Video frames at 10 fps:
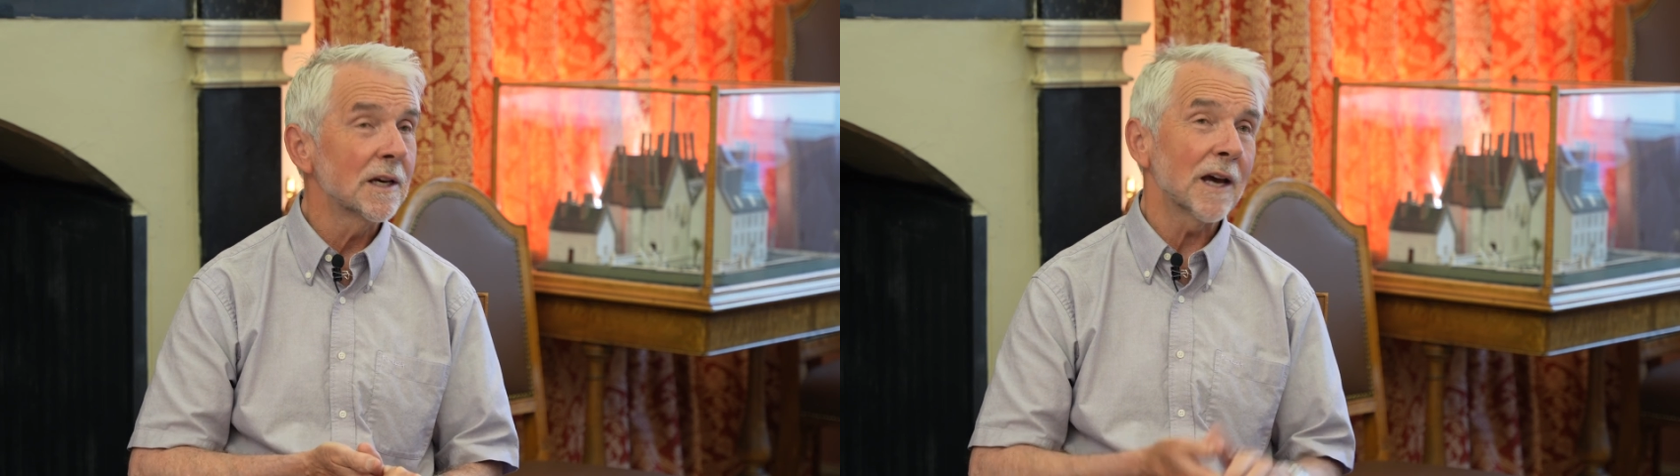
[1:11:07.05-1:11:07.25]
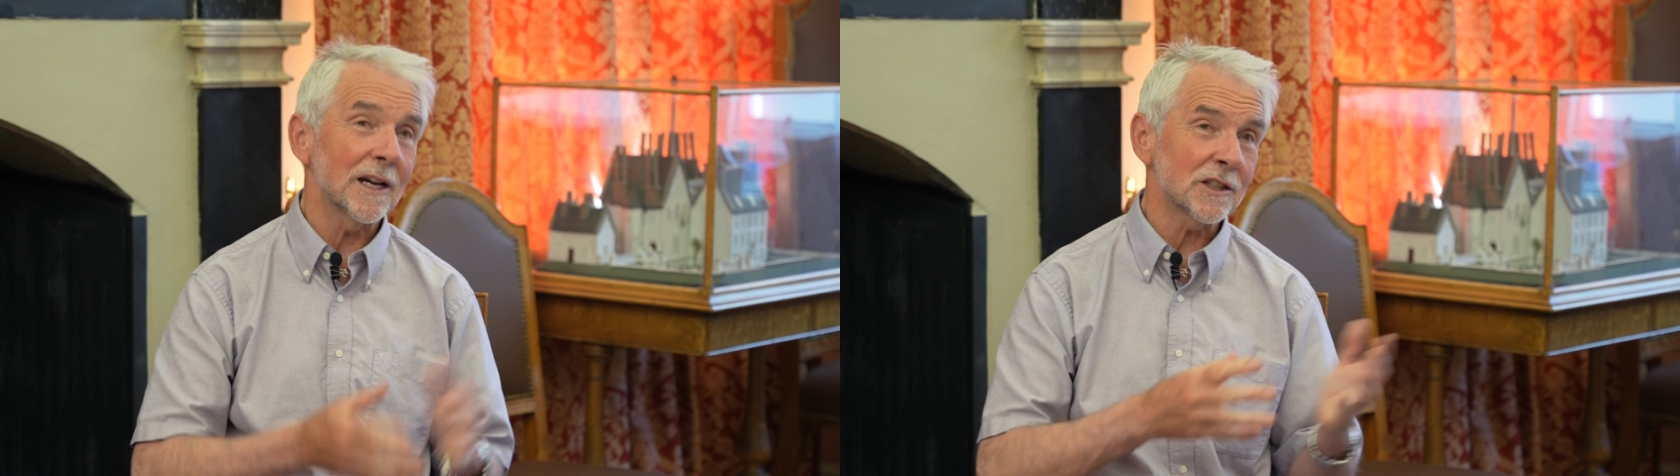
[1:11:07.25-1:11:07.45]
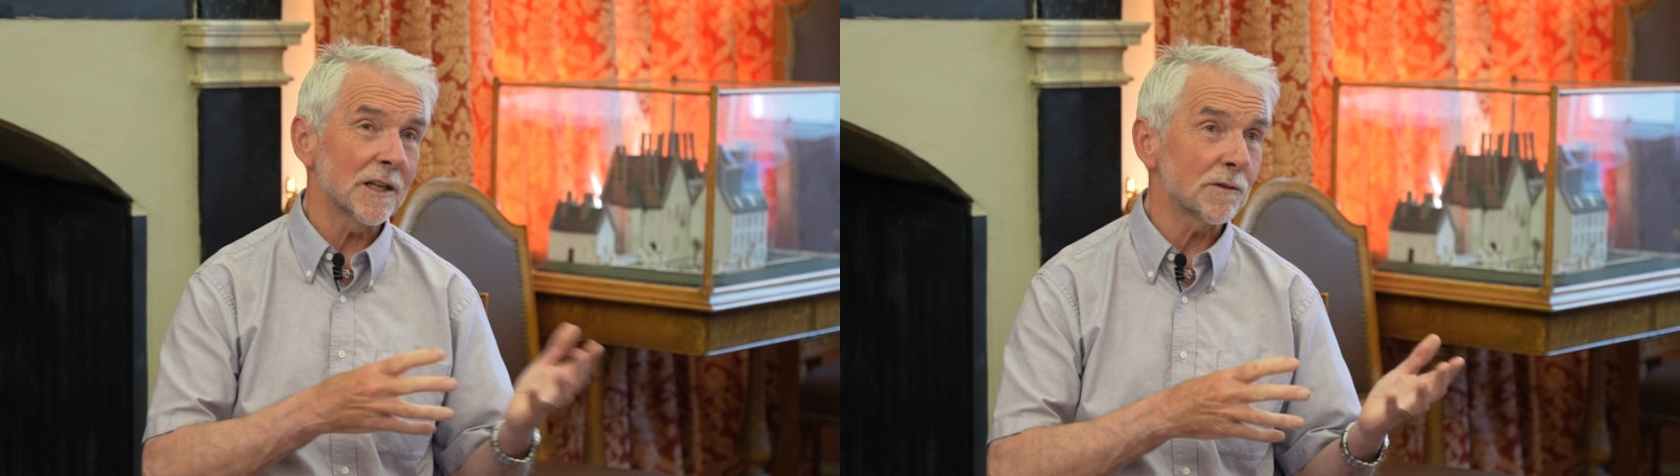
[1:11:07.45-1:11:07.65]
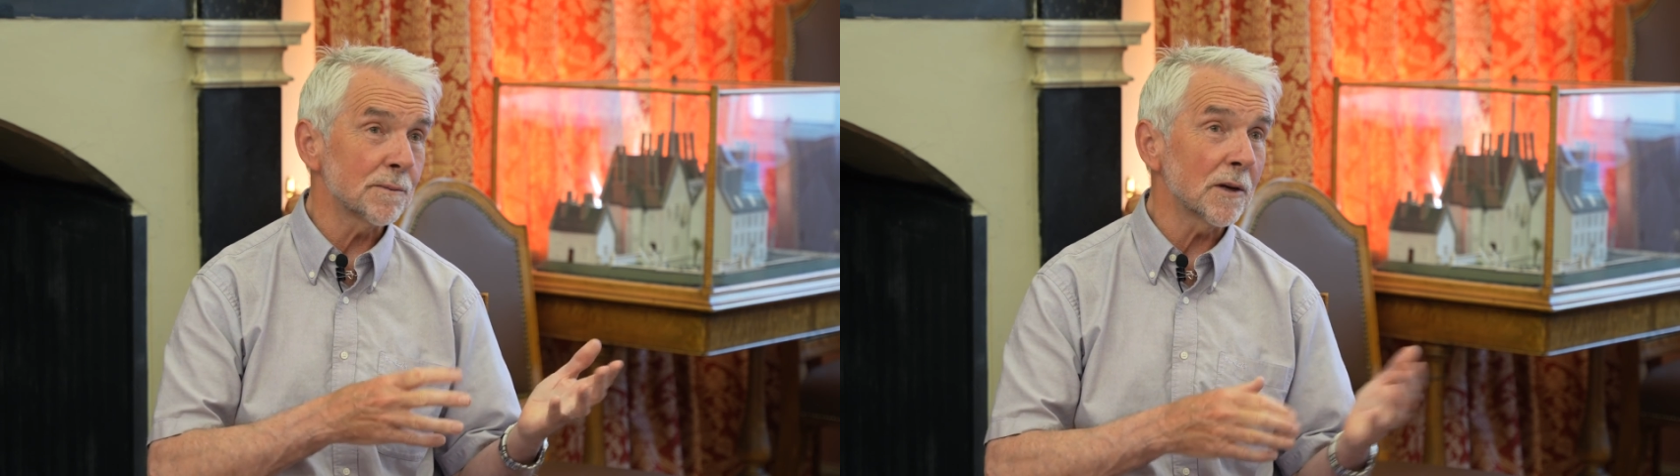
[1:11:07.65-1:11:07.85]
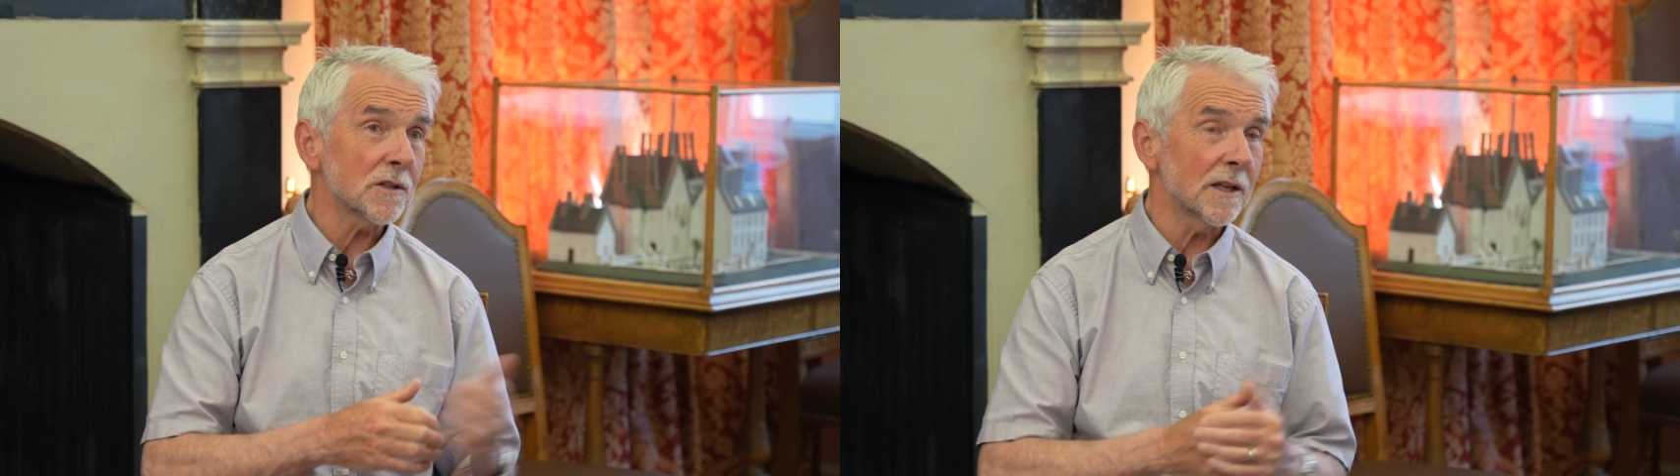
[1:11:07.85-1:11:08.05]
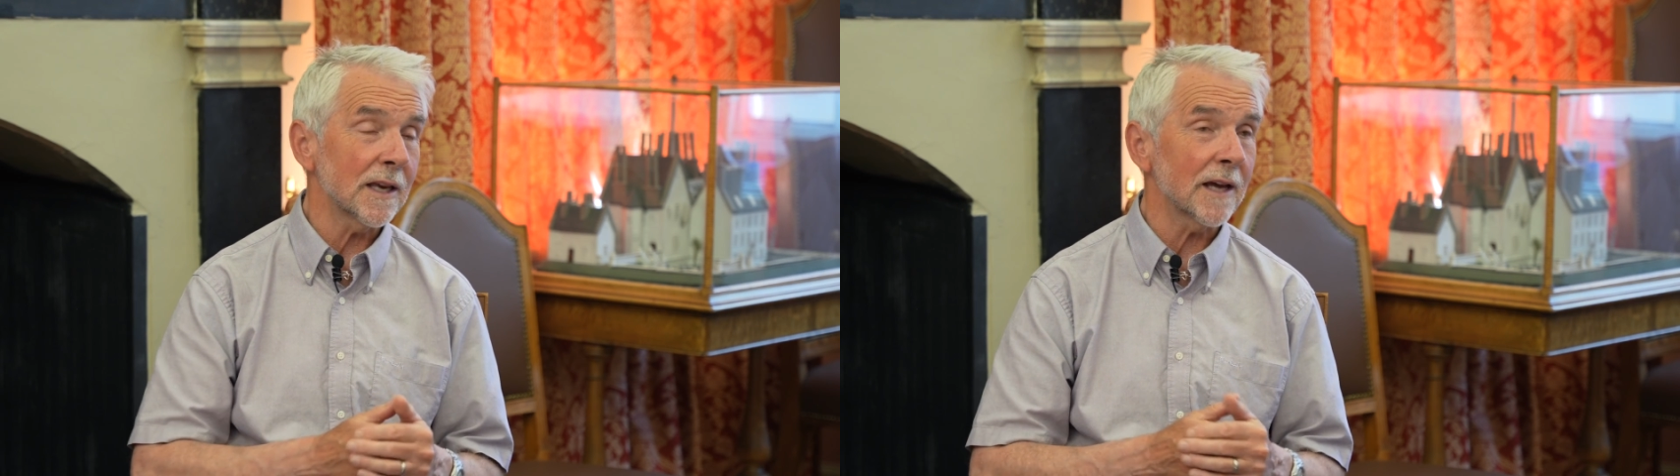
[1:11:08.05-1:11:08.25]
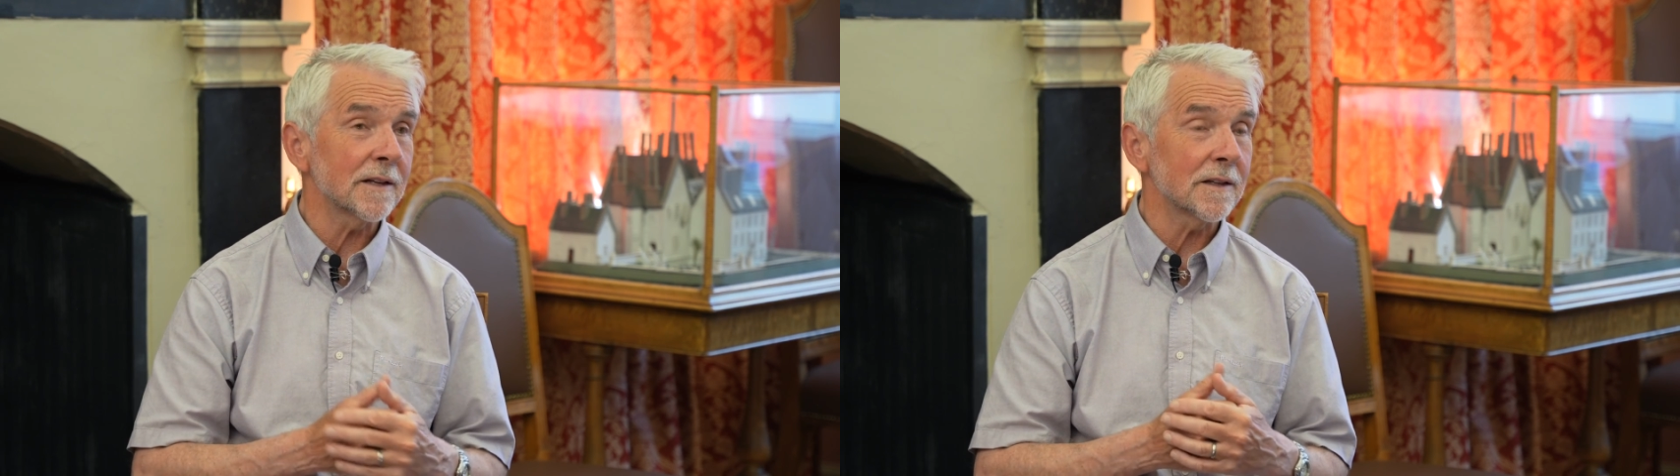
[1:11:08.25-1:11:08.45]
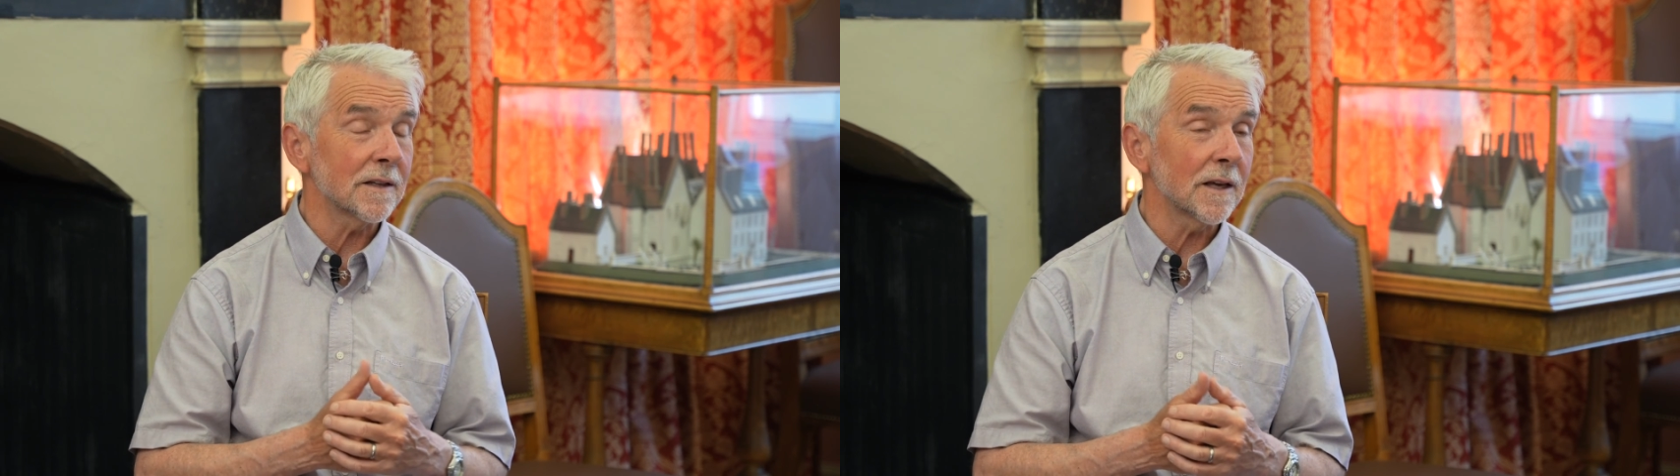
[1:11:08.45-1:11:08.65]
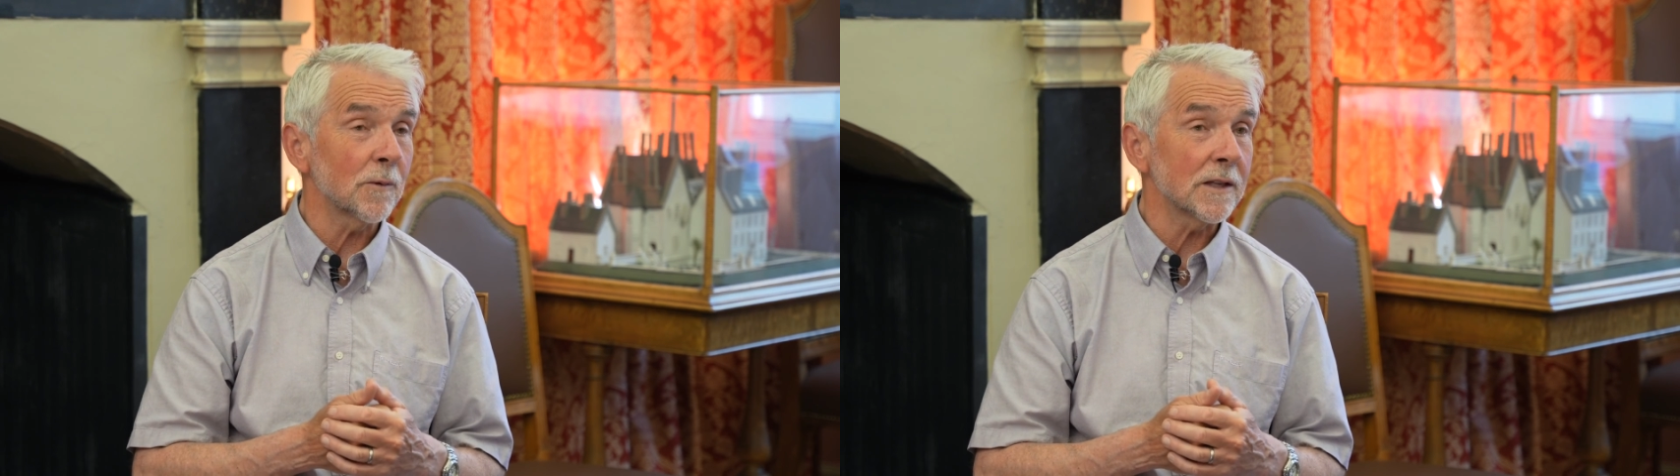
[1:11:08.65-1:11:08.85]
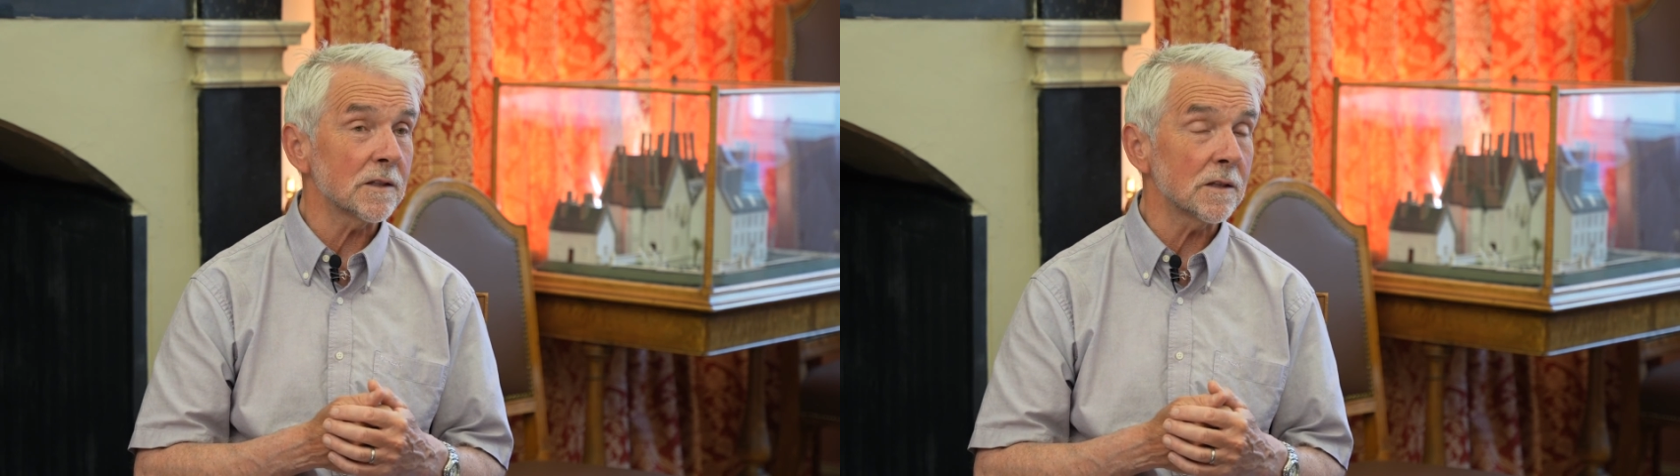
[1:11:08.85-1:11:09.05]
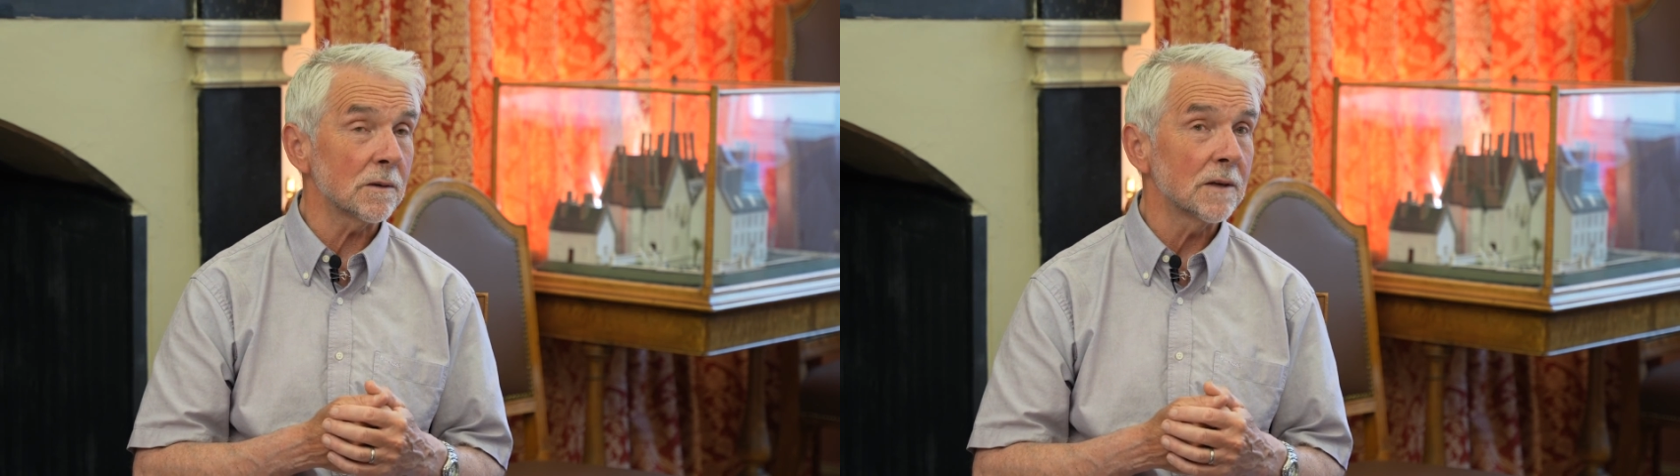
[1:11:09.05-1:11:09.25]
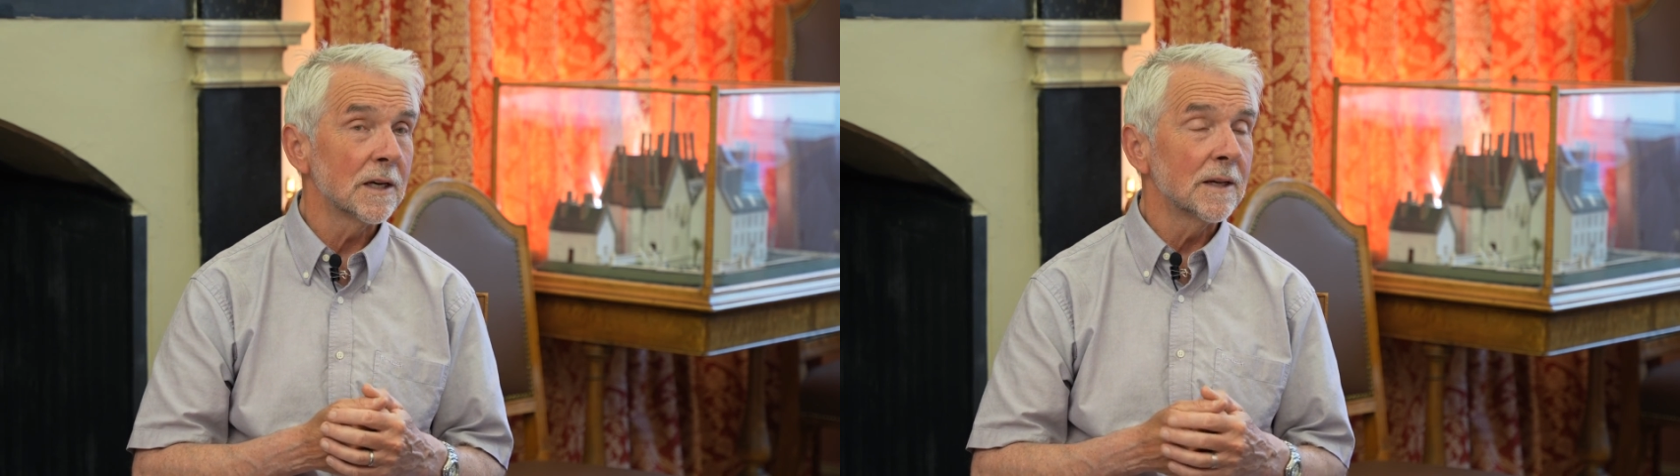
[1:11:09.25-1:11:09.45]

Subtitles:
Actually, it was mostly Canada they went to.